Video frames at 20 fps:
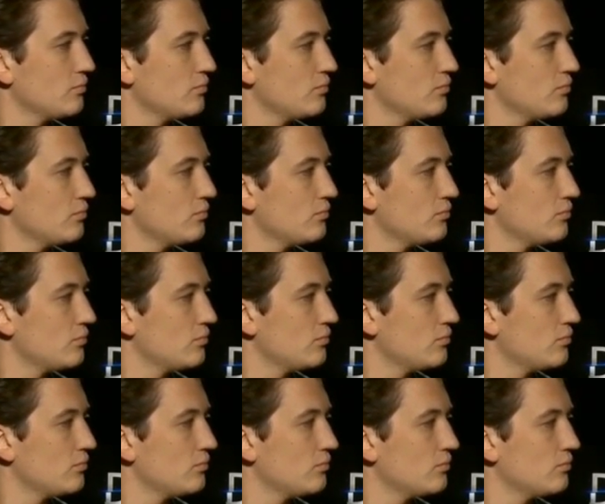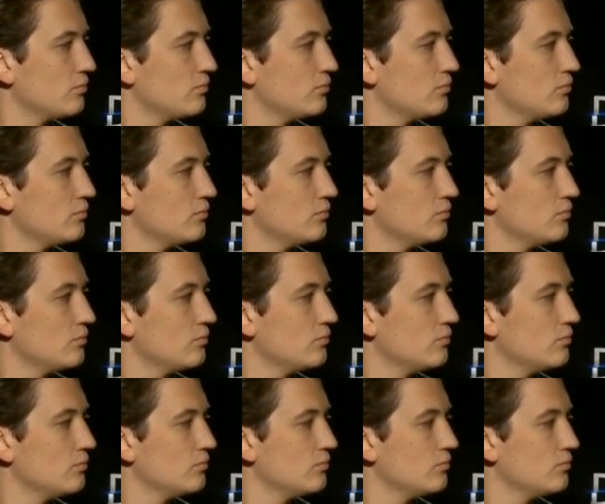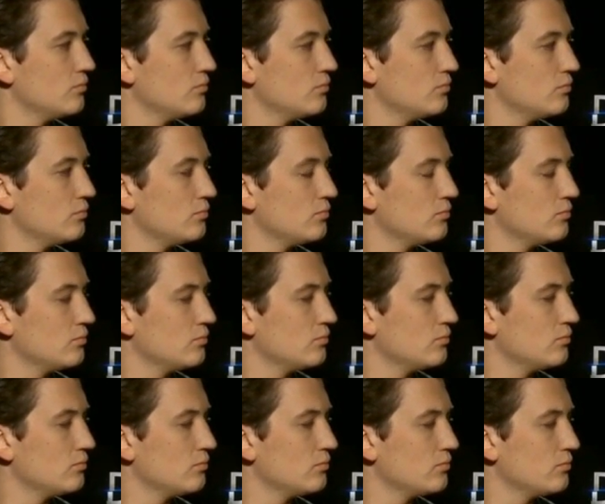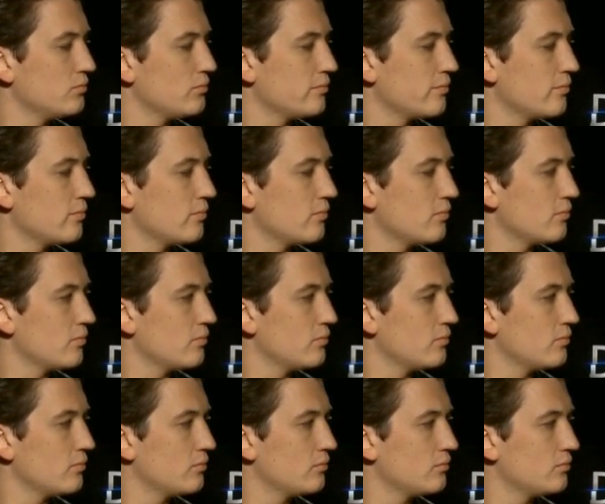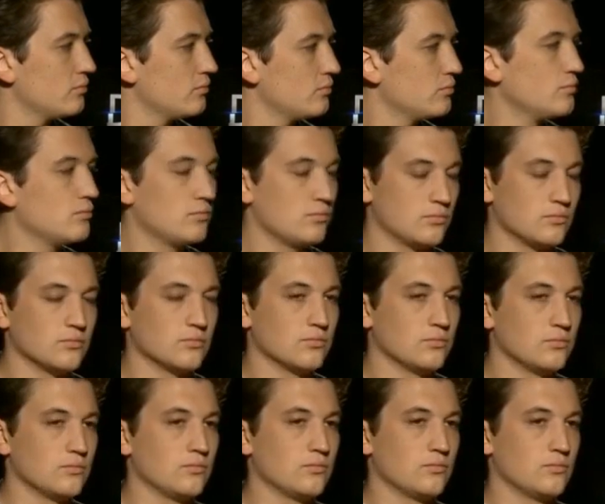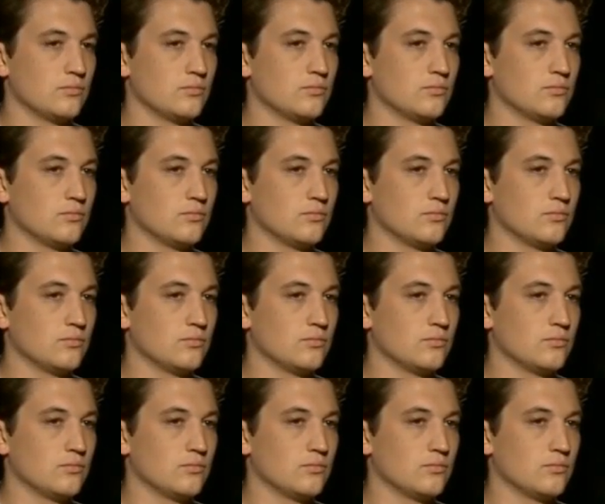(silent)